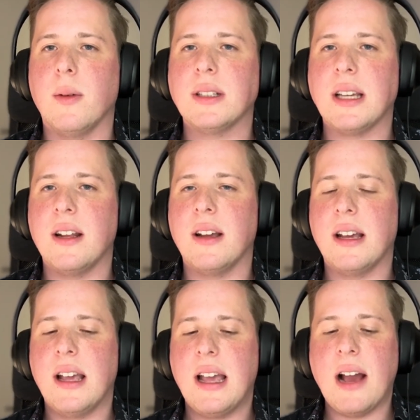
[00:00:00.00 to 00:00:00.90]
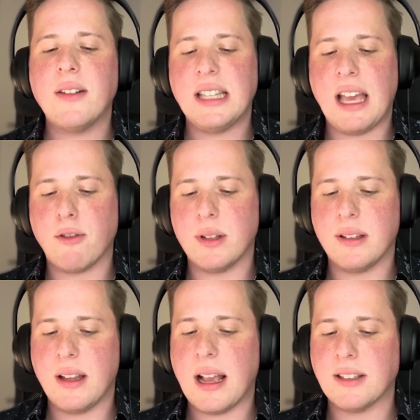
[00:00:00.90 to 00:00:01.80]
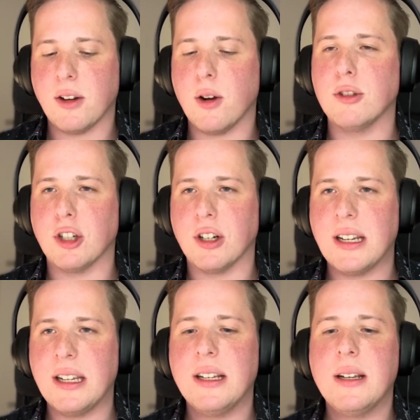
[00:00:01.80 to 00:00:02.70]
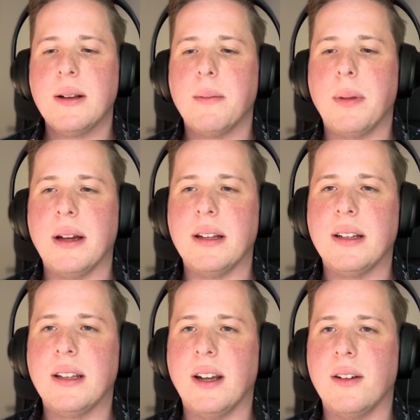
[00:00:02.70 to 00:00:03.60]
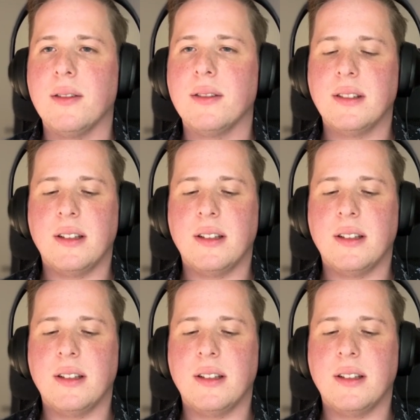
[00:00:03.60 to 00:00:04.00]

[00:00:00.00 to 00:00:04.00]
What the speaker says: What's kind of obviously everyone has their own journey, but you